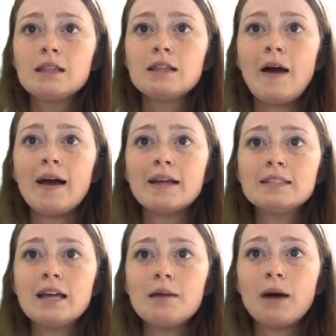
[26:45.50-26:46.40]
The
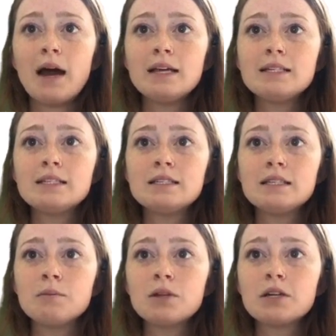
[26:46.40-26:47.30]
hindsight bias is
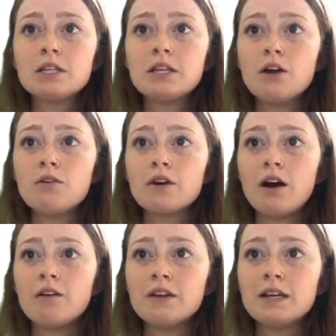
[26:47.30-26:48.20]
similar to the
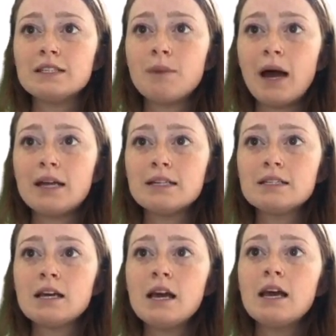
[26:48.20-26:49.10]
overconfidence bias,